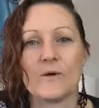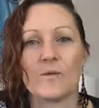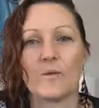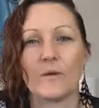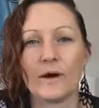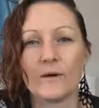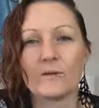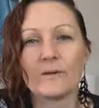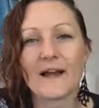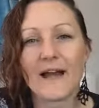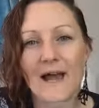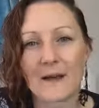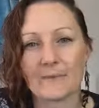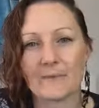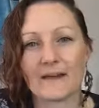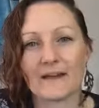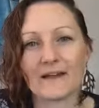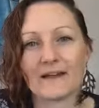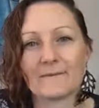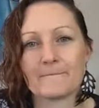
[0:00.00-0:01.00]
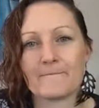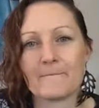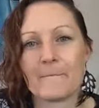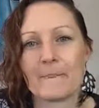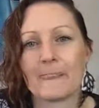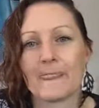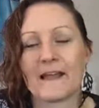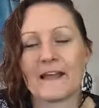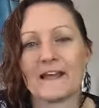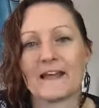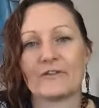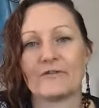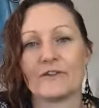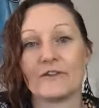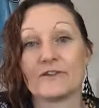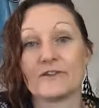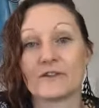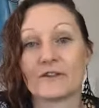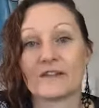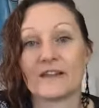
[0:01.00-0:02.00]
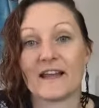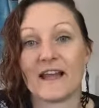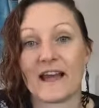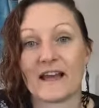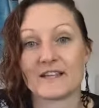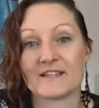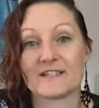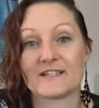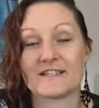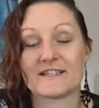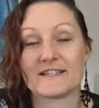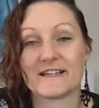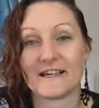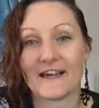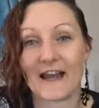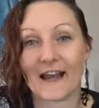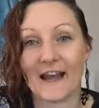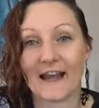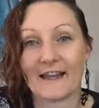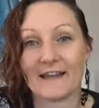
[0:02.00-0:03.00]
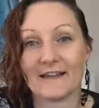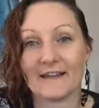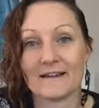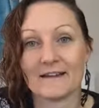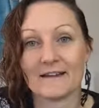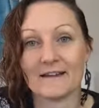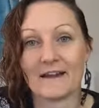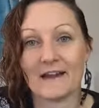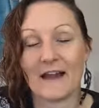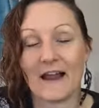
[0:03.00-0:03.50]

what would happen if you took the action today,